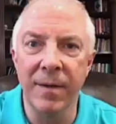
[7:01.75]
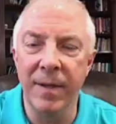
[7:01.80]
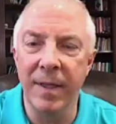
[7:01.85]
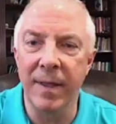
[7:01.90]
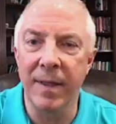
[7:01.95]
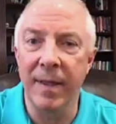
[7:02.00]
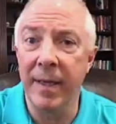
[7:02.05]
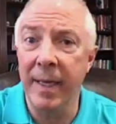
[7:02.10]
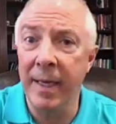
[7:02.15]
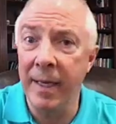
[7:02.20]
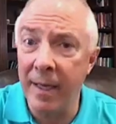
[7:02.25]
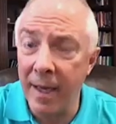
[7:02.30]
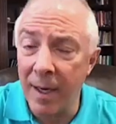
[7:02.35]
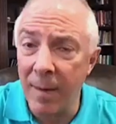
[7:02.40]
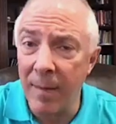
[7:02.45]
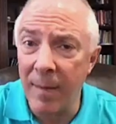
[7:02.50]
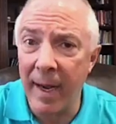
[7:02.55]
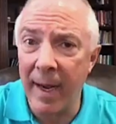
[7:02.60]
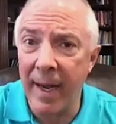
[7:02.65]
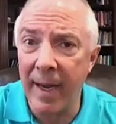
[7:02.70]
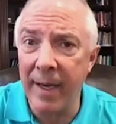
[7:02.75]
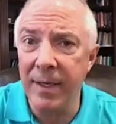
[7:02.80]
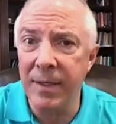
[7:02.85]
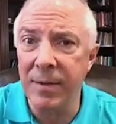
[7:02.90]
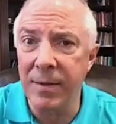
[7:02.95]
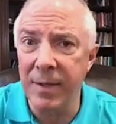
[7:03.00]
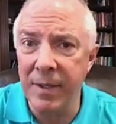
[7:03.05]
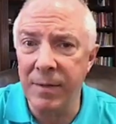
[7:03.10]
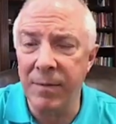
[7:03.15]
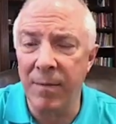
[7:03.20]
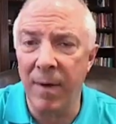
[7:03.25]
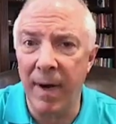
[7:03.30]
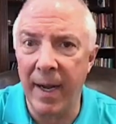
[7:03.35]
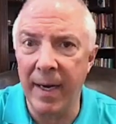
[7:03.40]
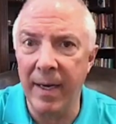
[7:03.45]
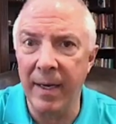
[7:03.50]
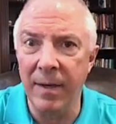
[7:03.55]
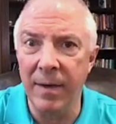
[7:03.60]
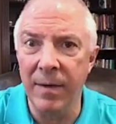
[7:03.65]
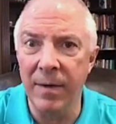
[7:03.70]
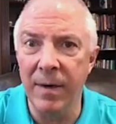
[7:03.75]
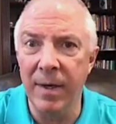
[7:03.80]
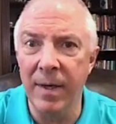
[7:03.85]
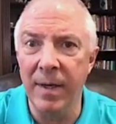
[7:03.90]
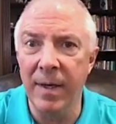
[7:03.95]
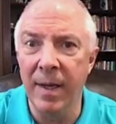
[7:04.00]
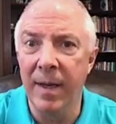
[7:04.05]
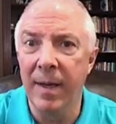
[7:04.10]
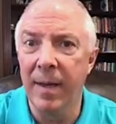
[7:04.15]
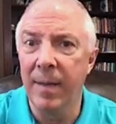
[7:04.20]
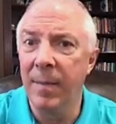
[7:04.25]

that in their mind is right and good,